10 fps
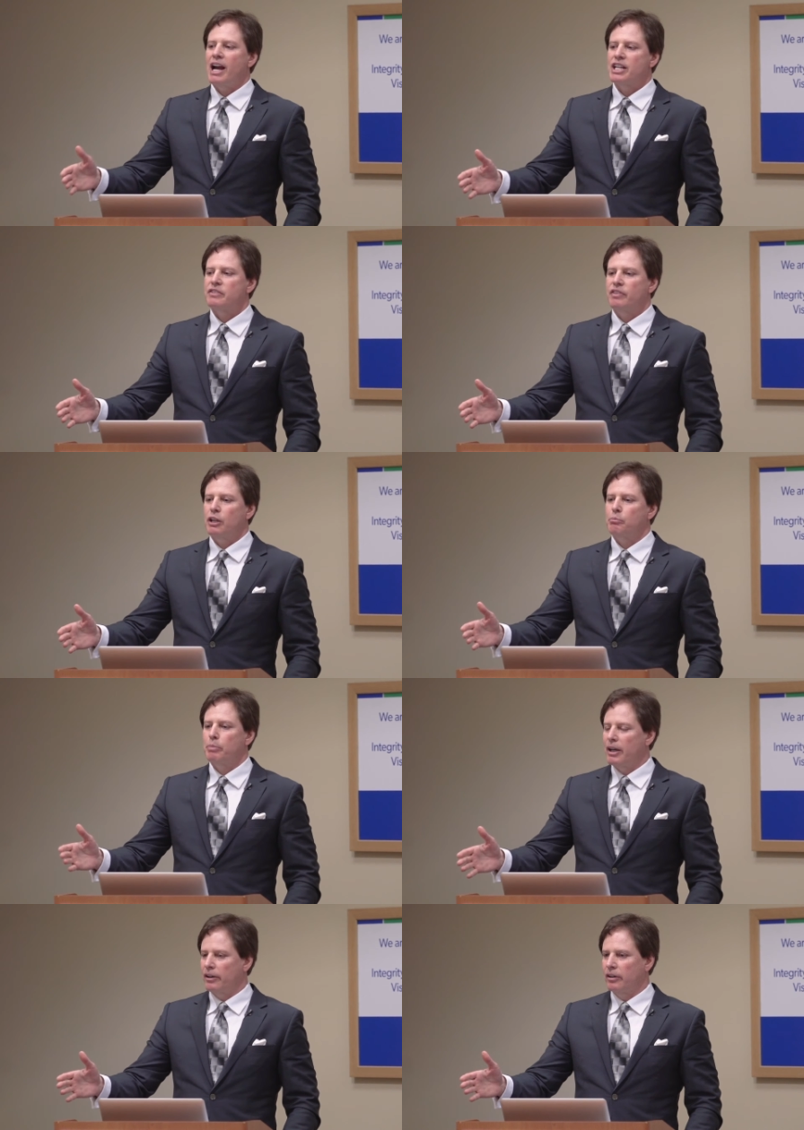grass
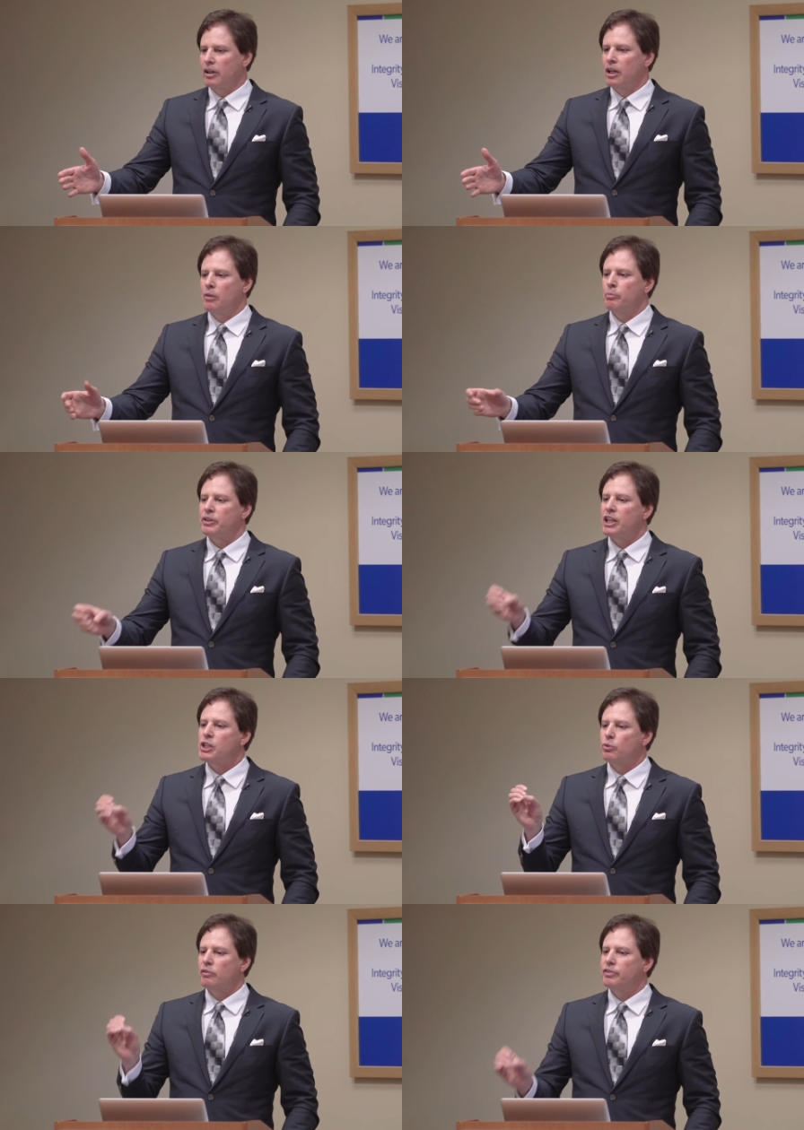fed butter. But
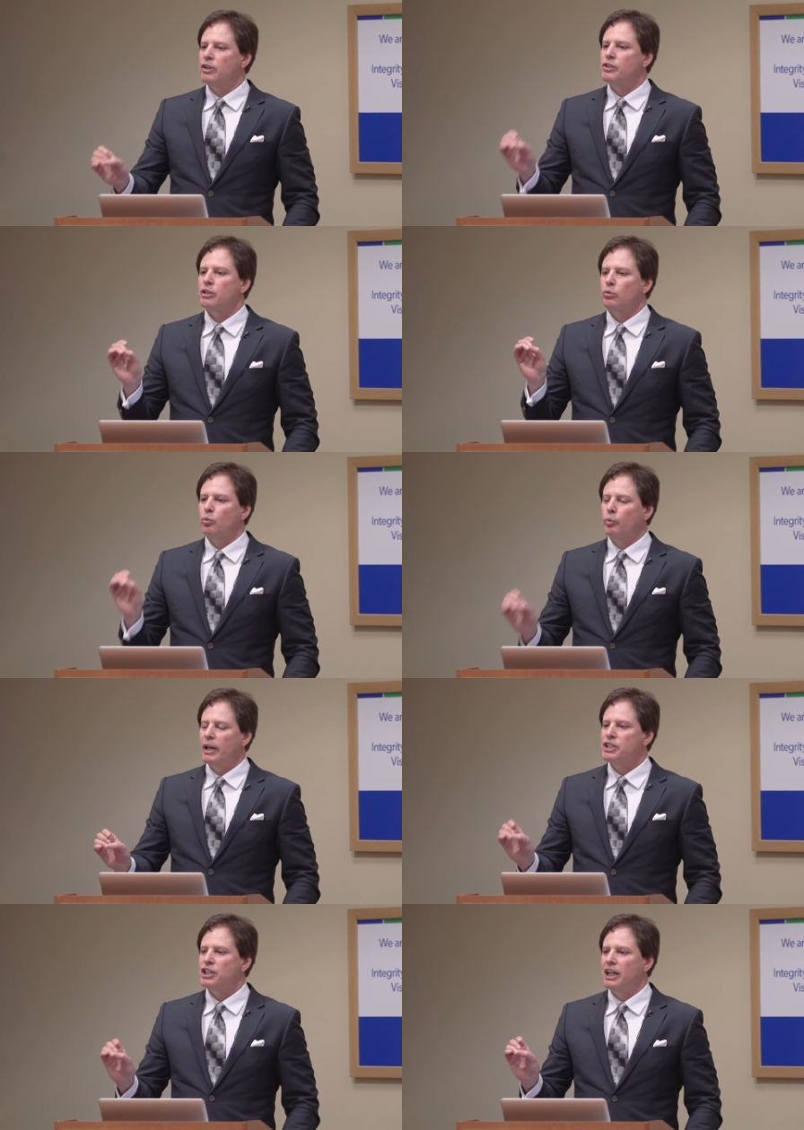these were foods that were
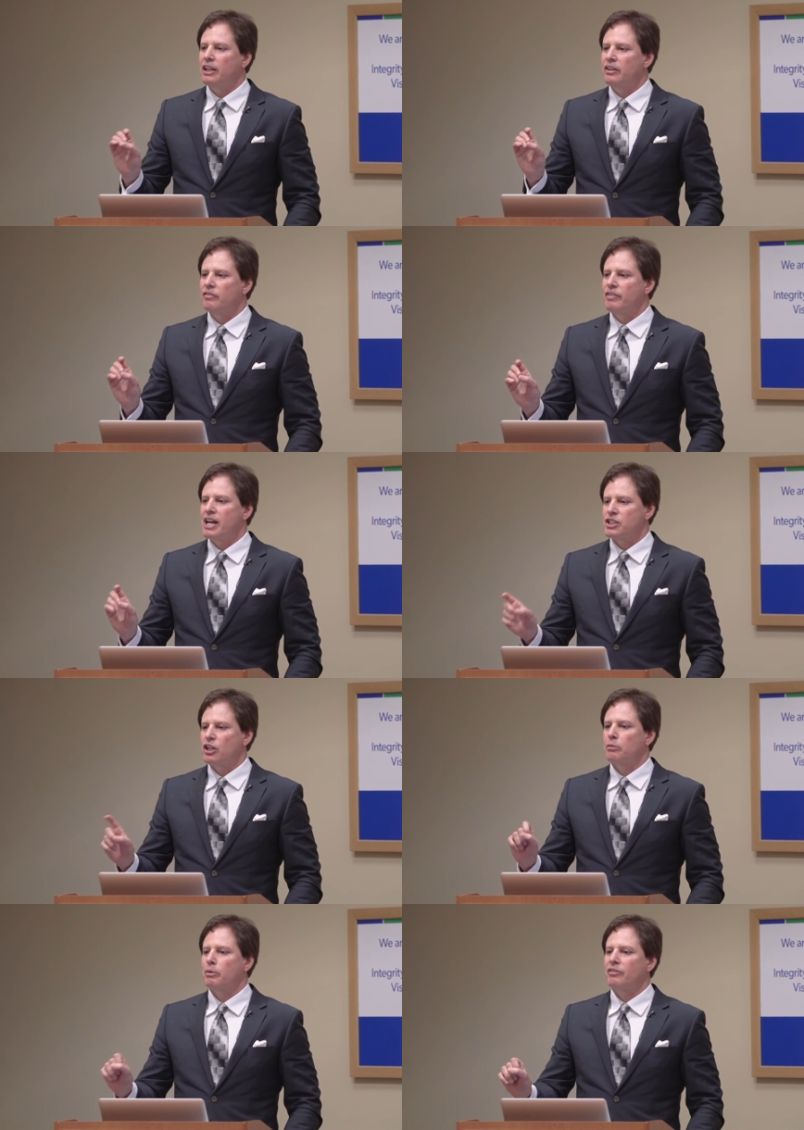rich in the fat
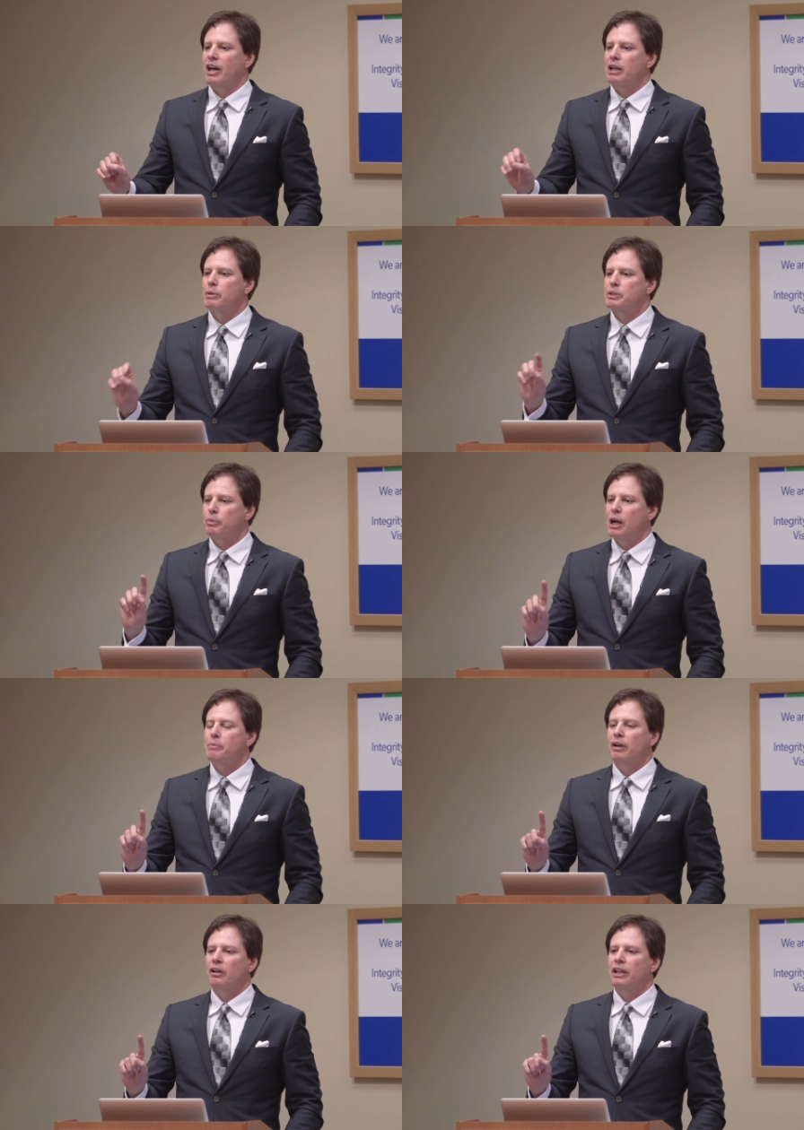soluble vitamins,
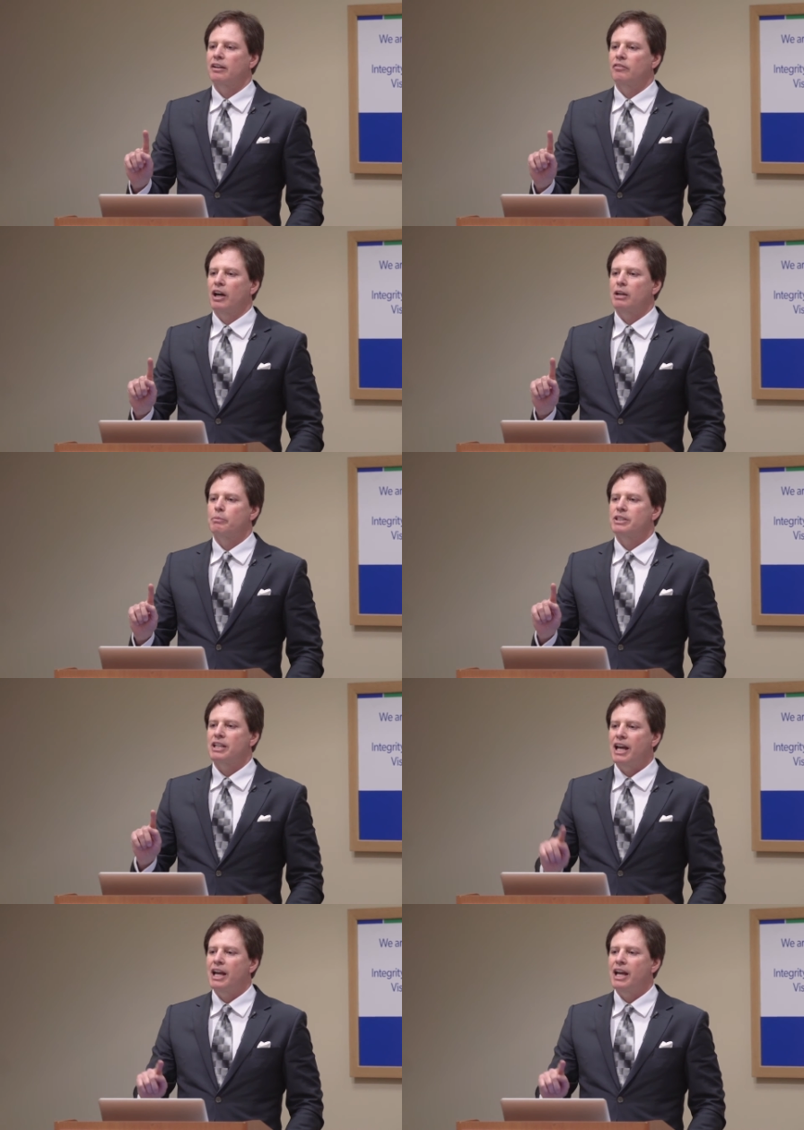primarily vitamins